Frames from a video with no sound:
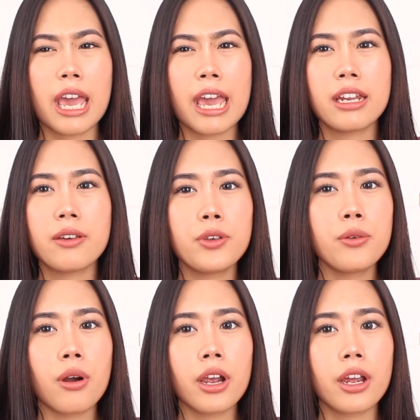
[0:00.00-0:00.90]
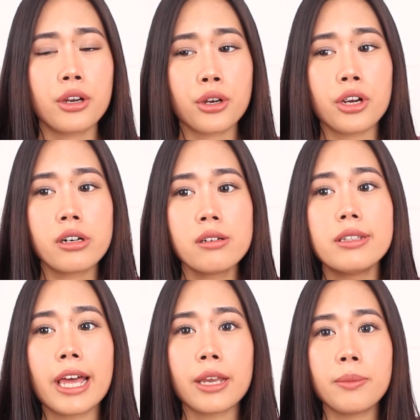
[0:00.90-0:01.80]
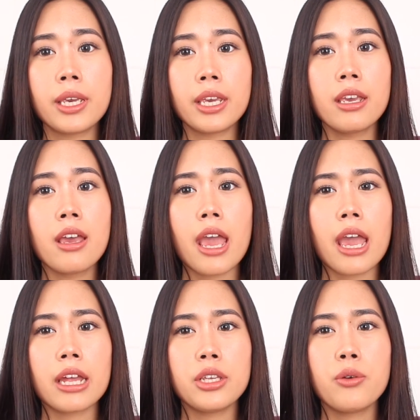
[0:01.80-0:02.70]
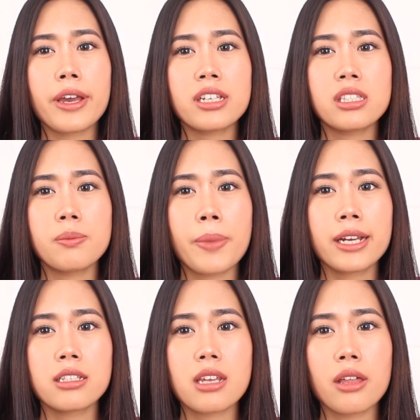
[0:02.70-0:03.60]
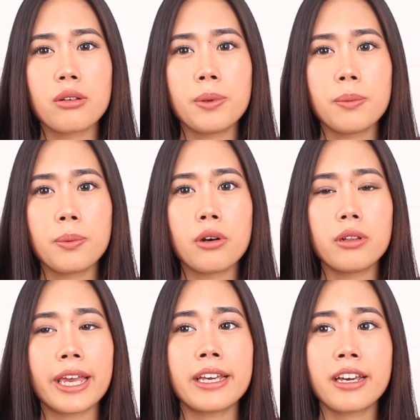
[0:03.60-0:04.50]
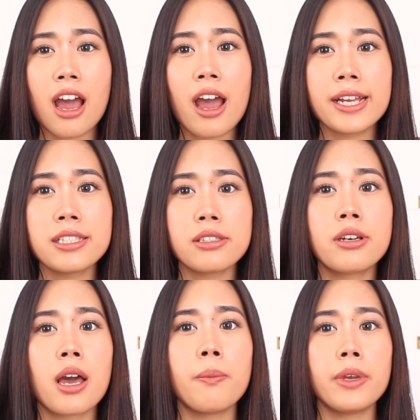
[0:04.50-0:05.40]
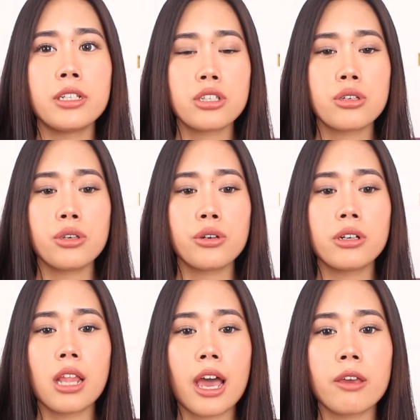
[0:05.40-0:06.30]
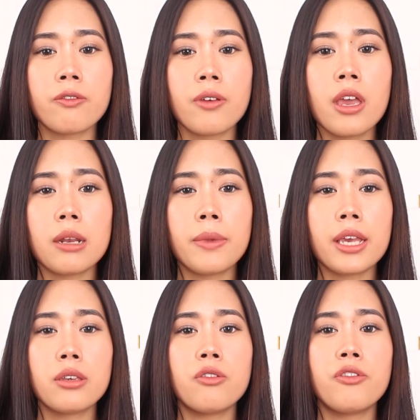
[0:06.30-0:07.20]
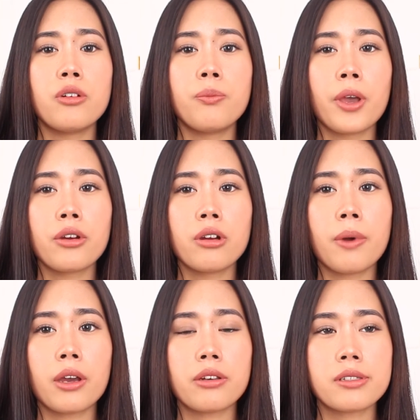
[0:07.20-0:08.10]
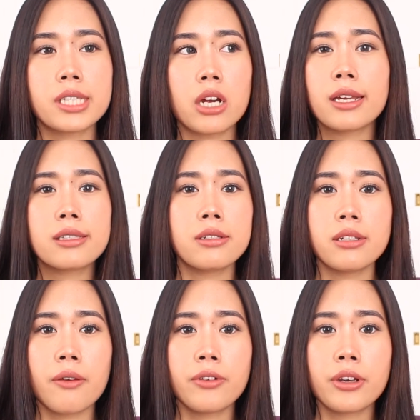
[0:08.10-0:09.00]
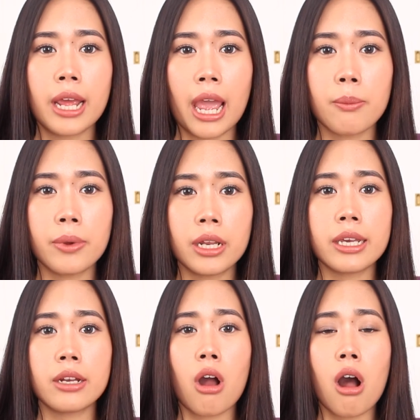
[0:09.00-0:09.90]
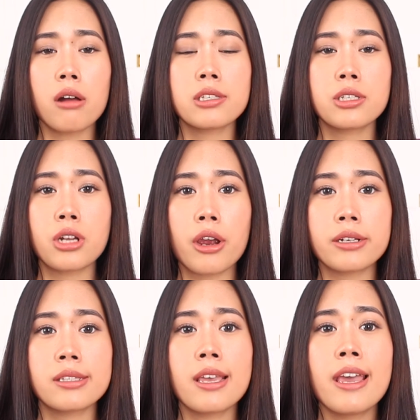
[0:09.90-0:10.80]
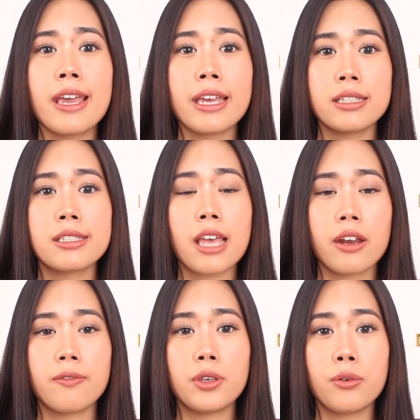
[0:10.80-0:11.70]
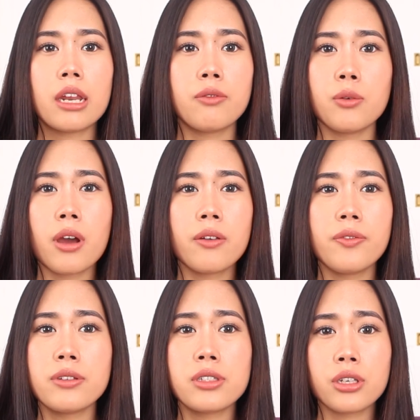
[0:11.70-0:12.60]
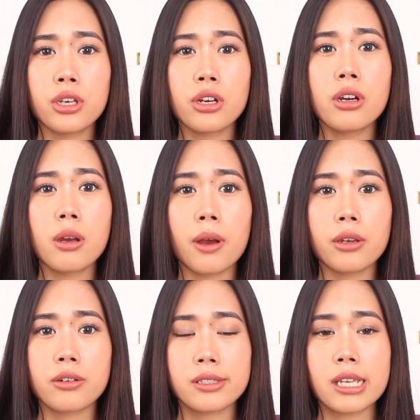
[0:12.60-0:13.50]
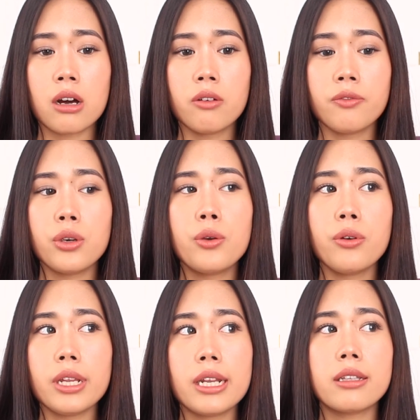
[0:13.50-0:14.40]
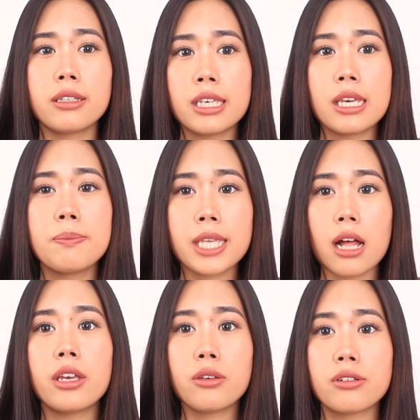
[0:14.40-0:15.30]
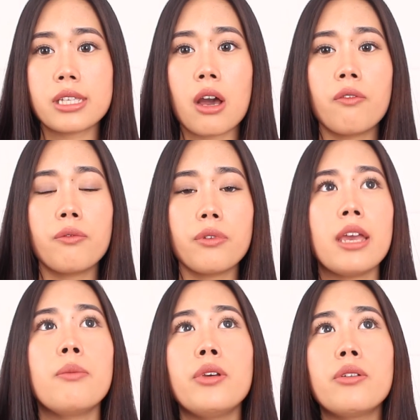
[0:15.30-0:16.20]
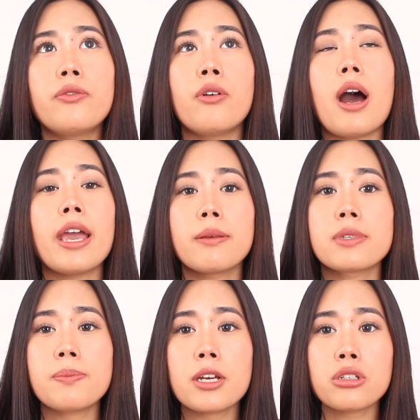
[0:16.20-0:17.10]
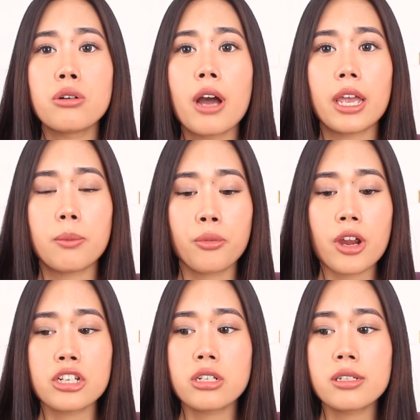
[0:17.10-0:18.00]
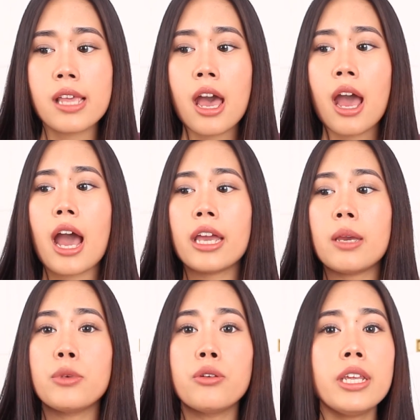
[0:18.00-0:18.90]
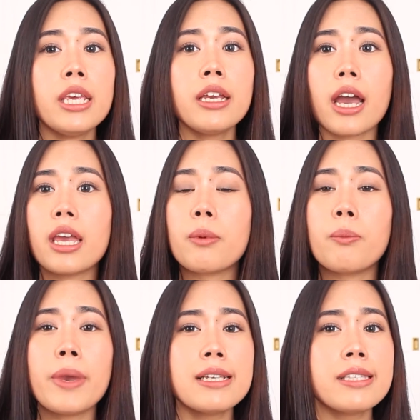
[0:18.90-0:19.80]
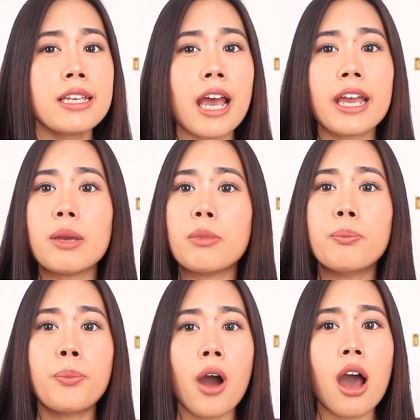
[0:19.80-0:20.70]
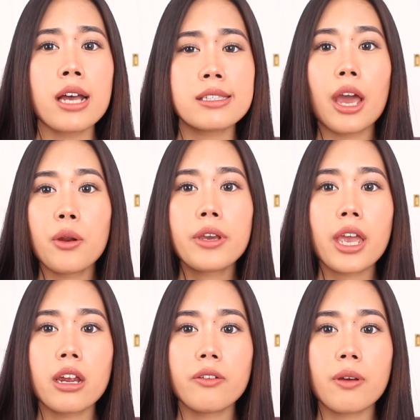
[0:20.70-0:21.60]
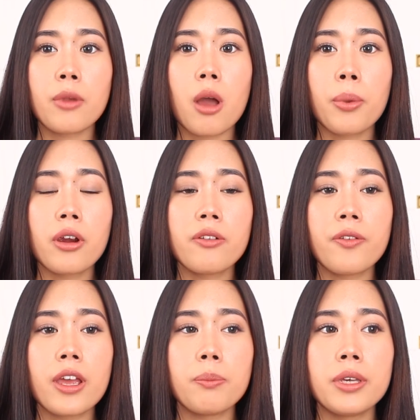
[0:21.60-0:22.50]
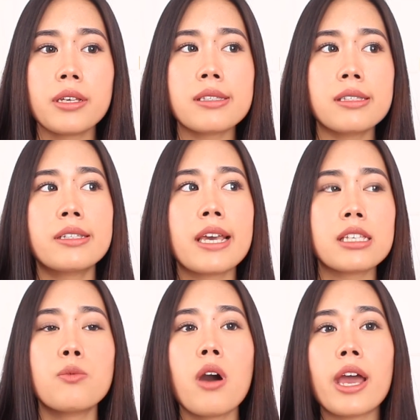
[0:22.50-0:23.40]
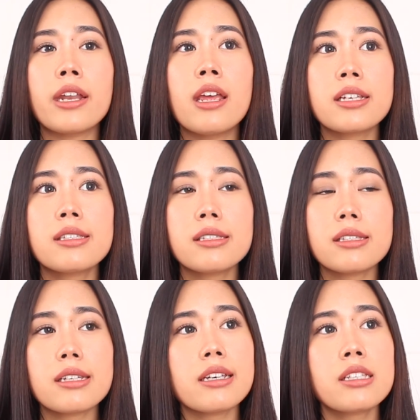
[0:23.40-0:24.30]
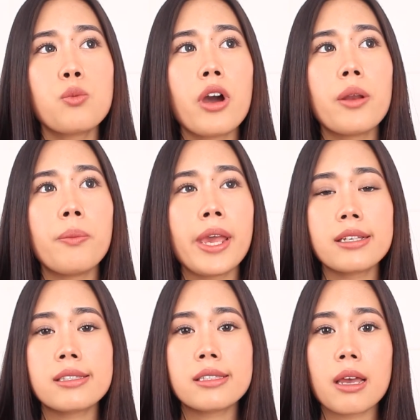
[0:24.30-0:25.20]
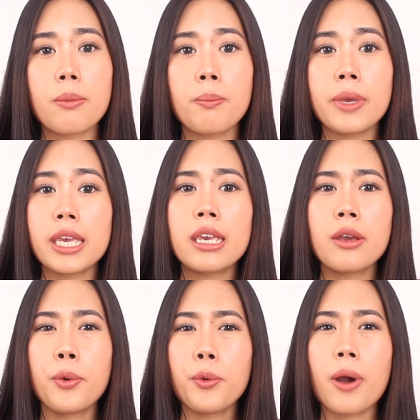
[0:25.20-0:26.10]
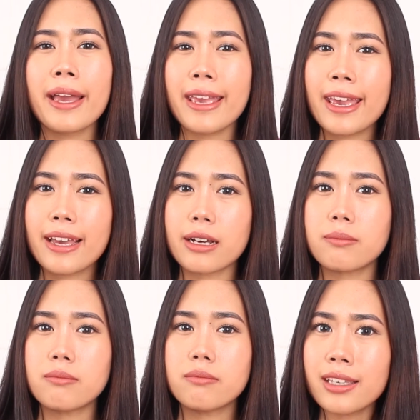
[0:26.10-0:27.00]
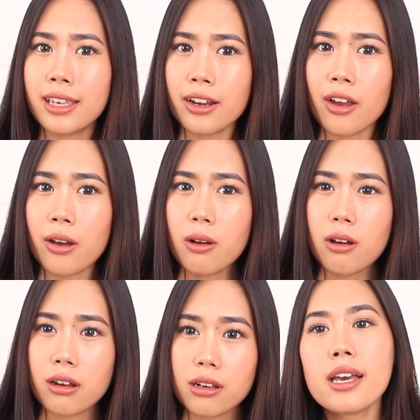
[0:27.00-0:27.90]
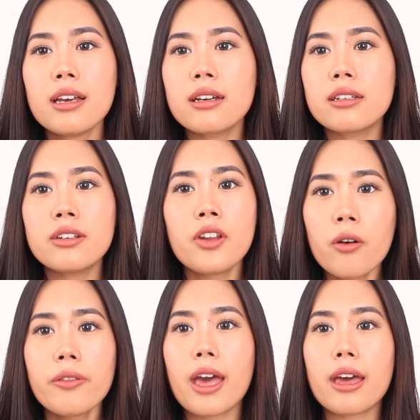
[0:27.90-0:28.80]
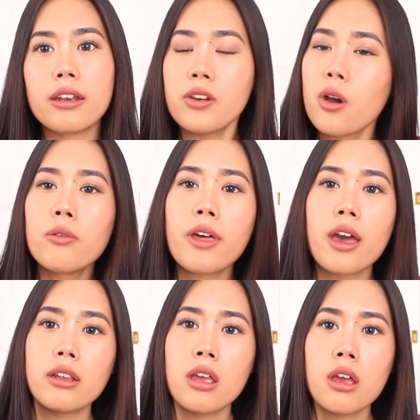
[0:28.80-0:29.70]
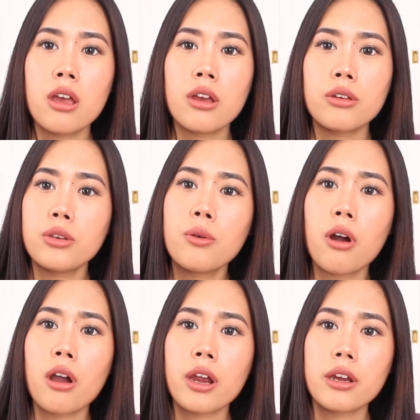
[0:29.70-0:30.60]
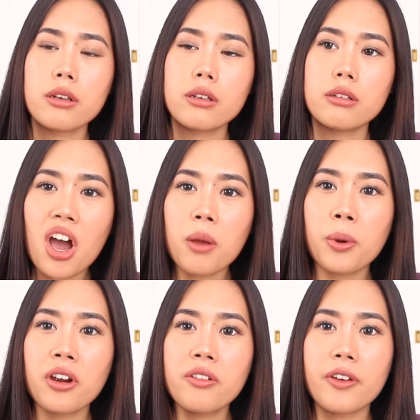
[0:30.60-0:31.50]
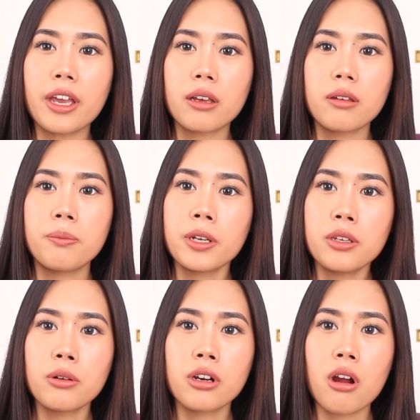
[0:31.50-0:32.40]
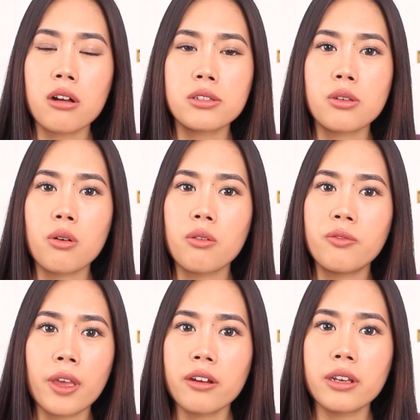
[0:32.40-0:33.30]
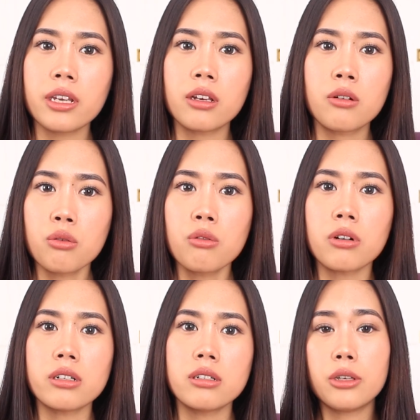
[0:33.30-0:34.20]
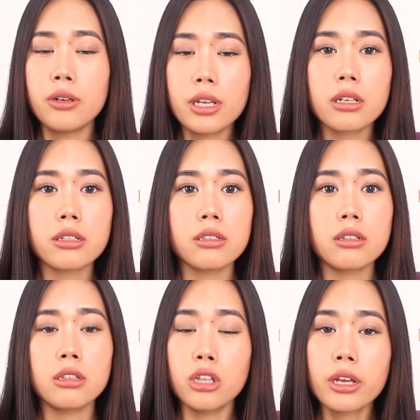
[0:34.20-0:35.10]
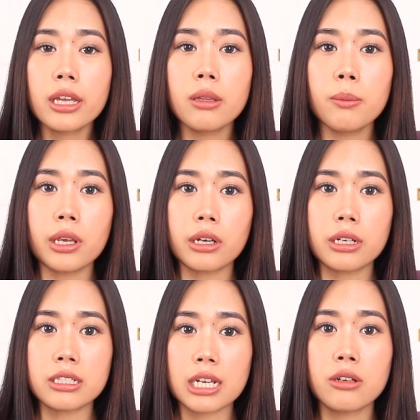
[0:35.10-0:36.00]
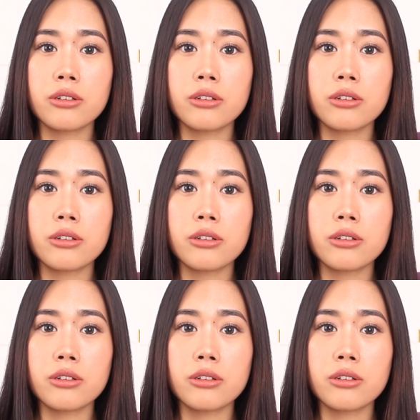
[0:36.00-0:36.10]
And if you are a girl like me and you expect other people like guys to come into your life and make you feel better about yourself, that's never gonna happen. It all starts inside of you. And if you want to feel secure about yourself, you need to keep telling yourself, I am beautiful, I am special, I am precious, I am unique, I am amazing, I am a boss. I don't care if I'm not perfect, because guess what? This is what makes me who I am, you know? Yeah, know that you are not perfect. but you are also very cool. And you need to look in the mirror and tell